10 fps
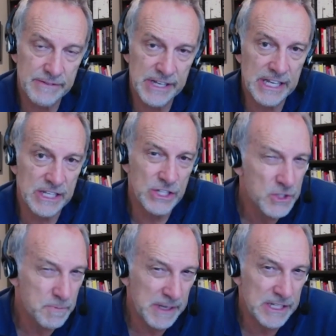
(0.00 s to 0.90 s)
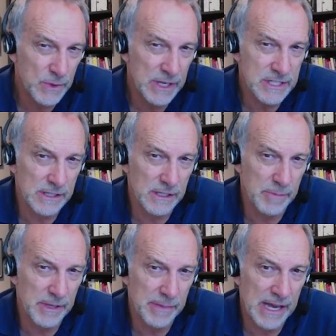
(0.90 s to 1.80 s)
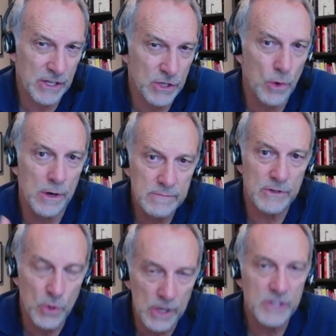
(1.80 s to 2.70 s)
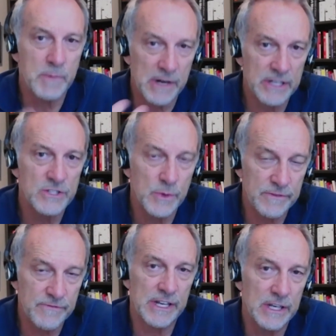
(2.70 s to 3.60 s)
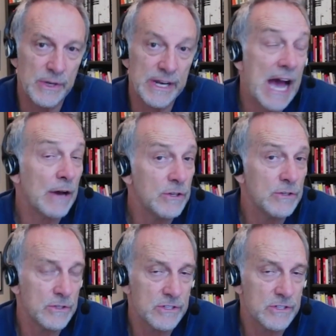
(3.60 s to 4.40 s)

Can you speak to us a little bit about your experience with video and how you use